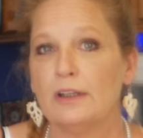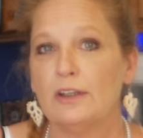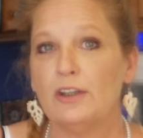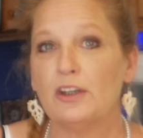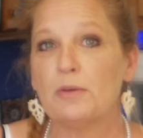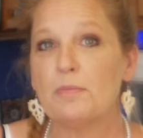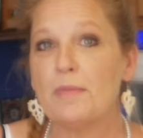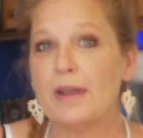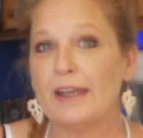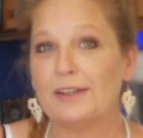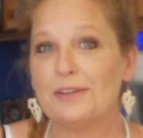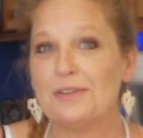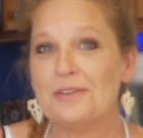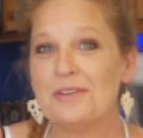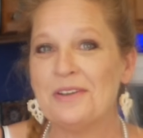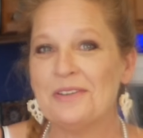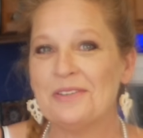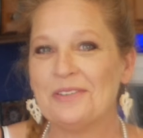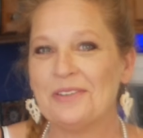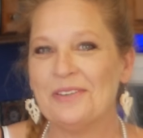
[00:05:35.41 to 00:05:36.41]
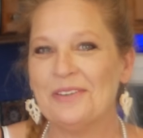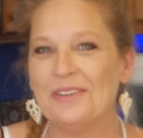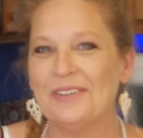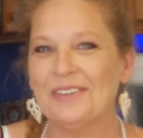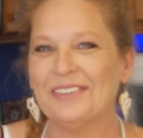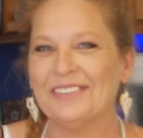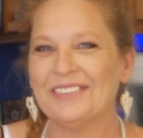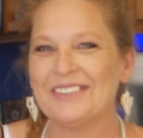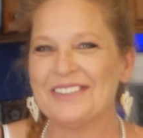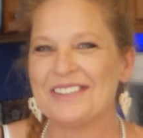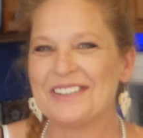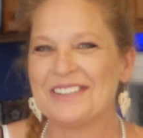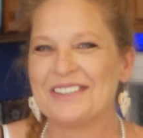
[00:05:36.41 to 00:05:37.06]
You can make noodles.